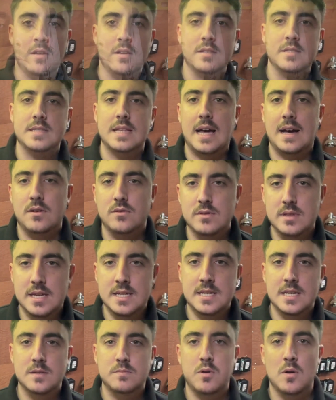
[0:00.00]
Now,
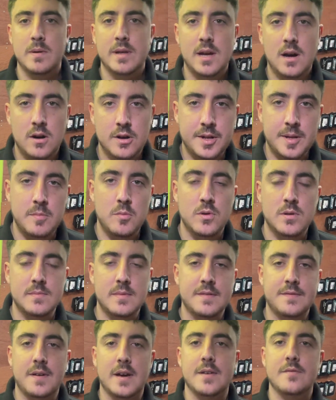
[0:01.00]
this is probably arguably one of
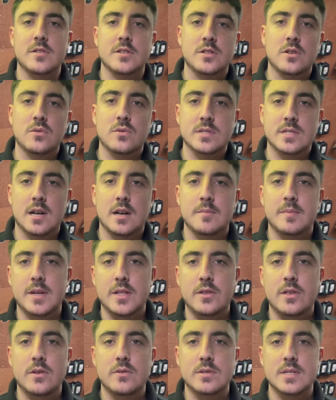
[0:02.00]
my favourite tools that I've
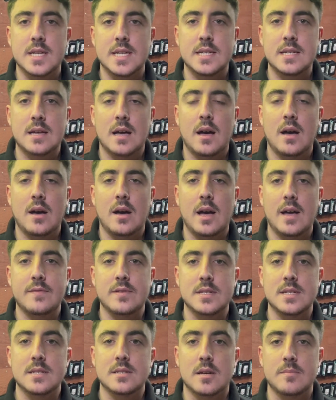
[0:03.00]
been using ever
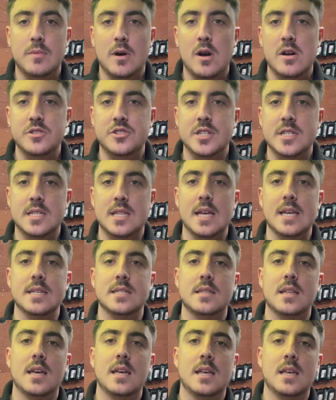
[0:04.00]
since I purchased
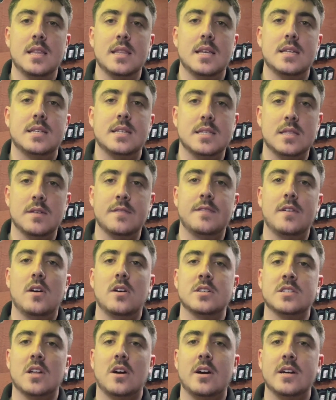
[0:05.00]
this. This is the
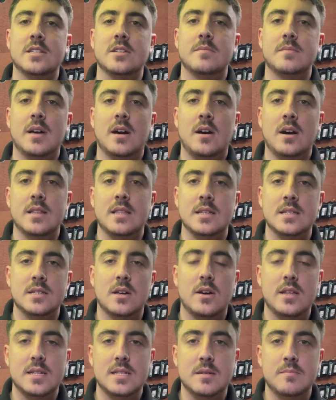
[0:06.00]
first item that I
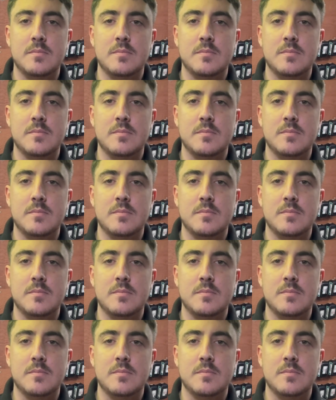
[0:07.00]
decided to